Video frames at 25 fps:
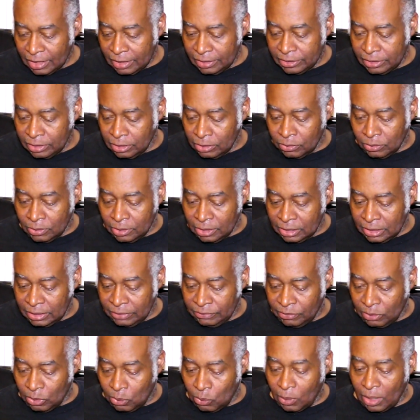So
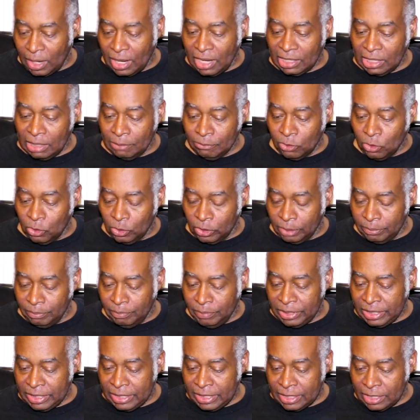for a while I'm going to
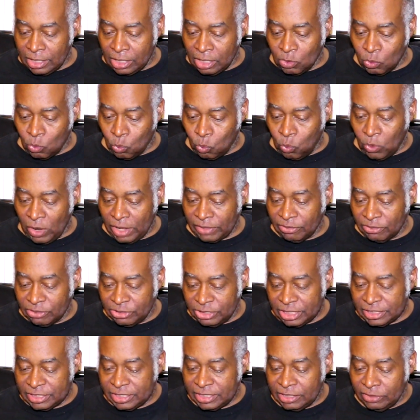be weather
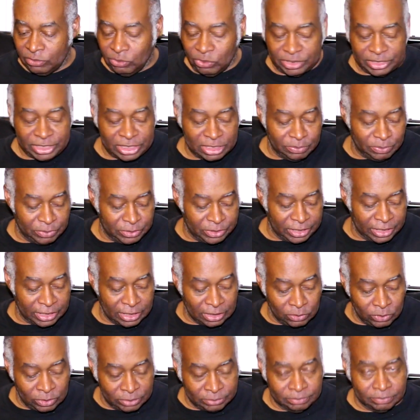sensitive with this
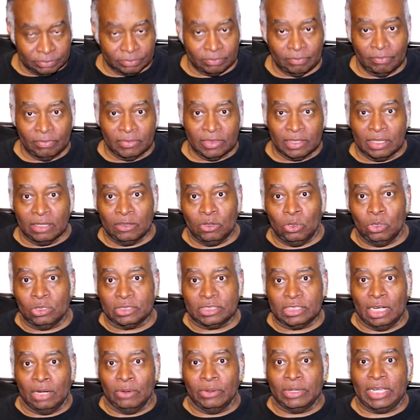particular one. Of
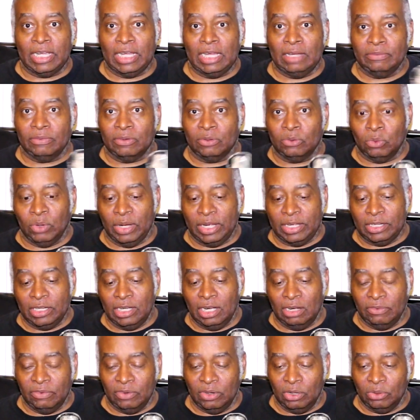course, I already have a rain
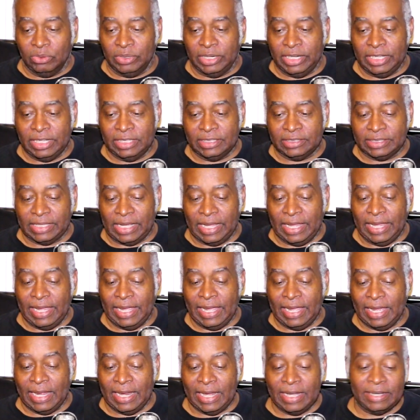cover on this,
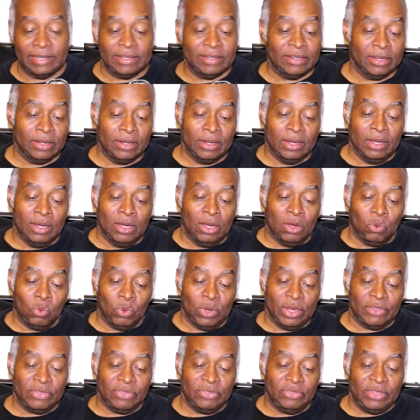and
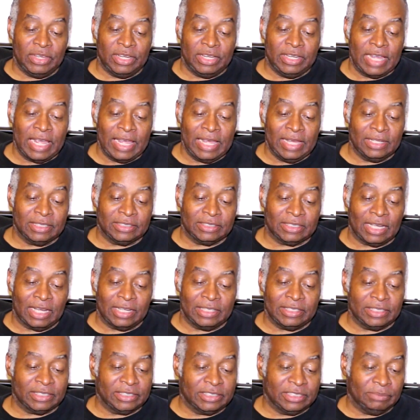with the Deus,
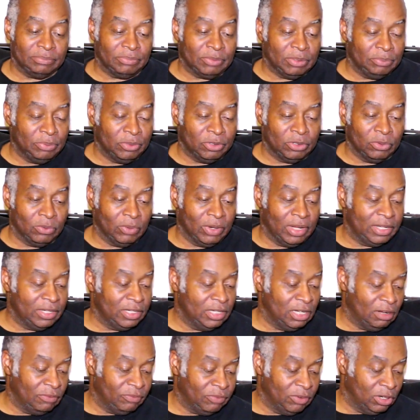I just simply put a rain
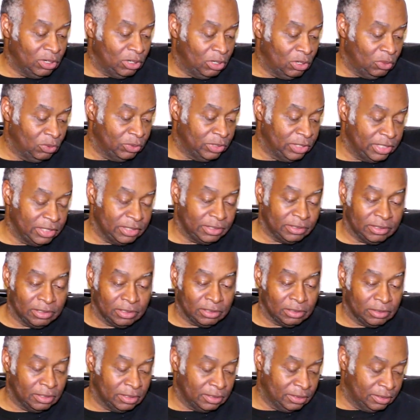cover on the
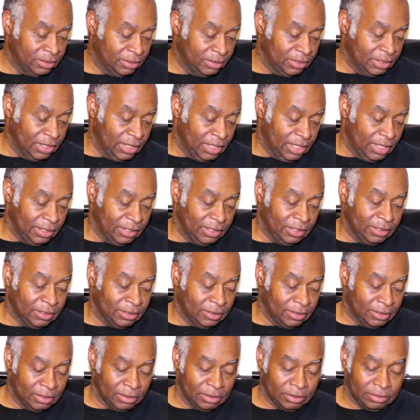
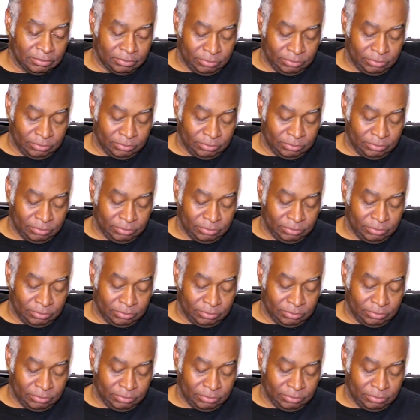little